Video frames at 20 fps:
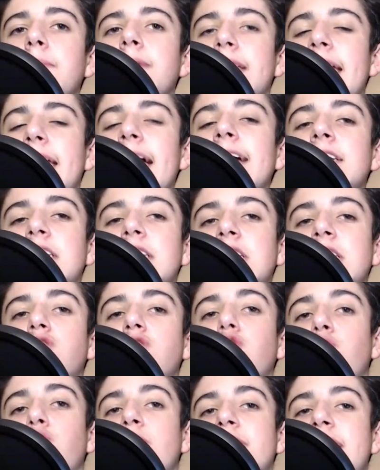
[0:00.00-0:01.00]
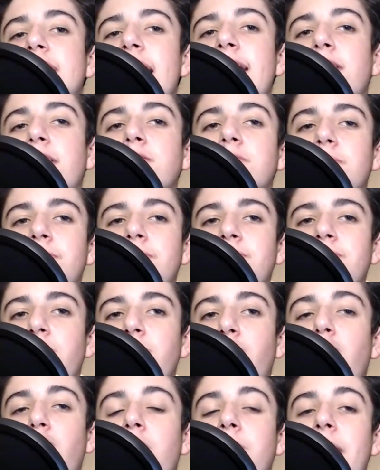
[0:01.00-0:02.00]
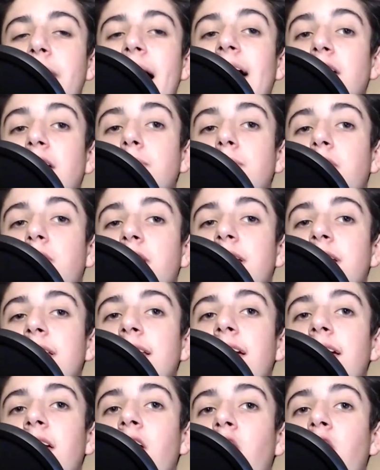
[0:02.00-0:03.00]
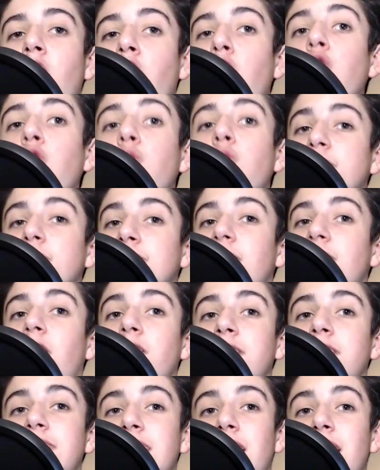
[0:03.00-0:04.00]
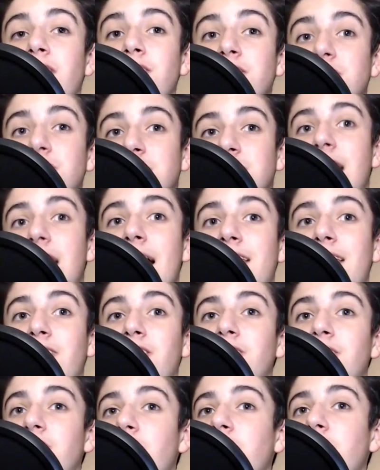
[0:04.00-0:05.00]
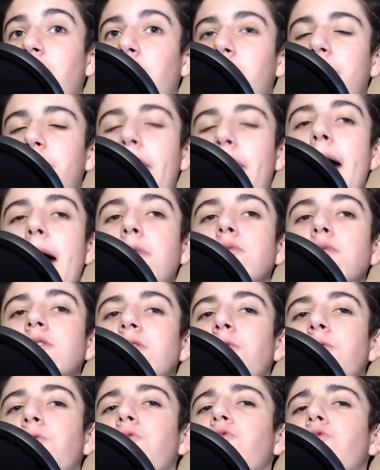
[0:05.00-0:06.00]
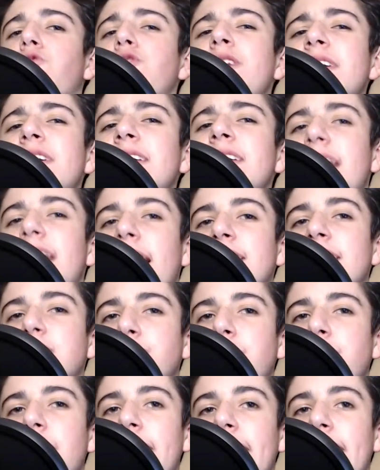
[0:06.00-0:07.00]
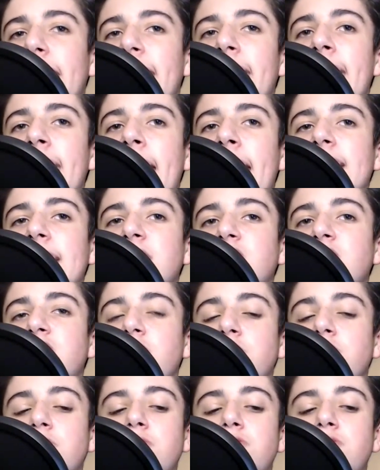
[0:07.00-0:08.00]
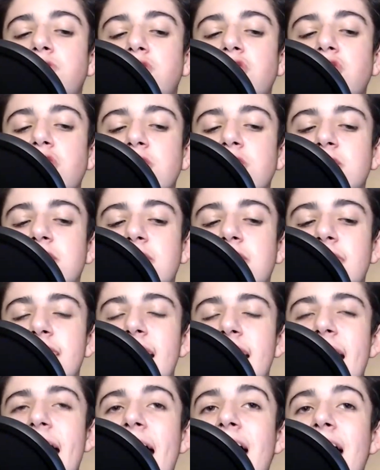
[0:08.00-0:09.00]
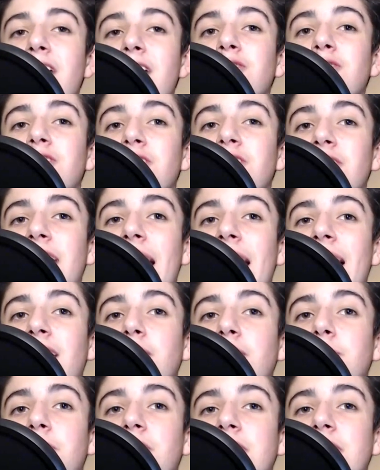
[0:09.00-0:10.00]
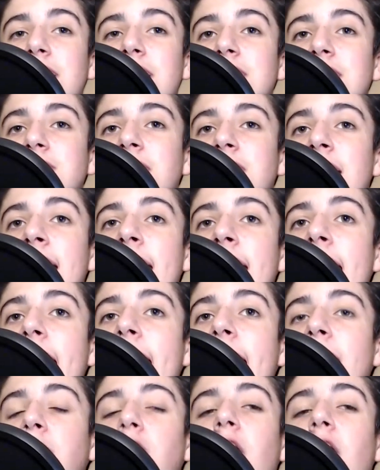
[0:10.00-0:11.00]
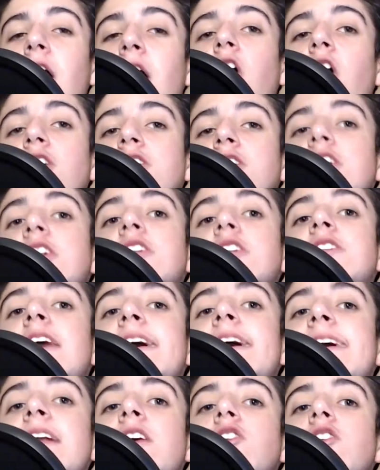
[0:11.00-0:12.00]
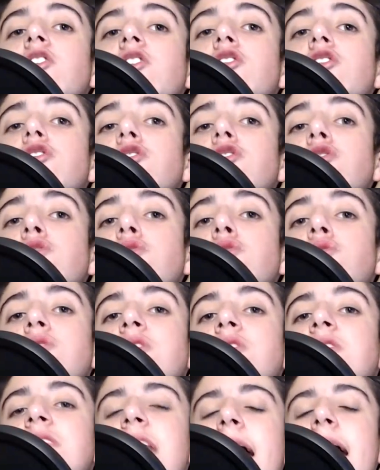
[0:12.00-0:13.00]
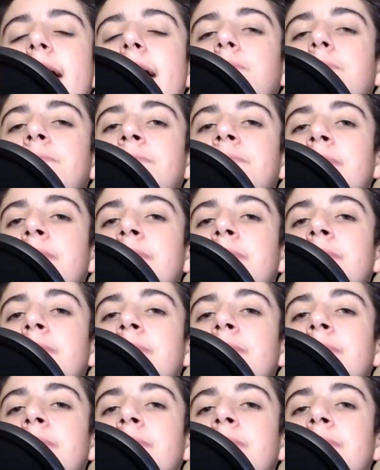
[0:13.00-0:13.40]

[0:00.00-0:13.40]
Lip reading: catch and threw it down from Halliburton, who was on the other side of the logo. That was a really nice play, and it shows you just how good Halliburton is. And he's taken a huge step,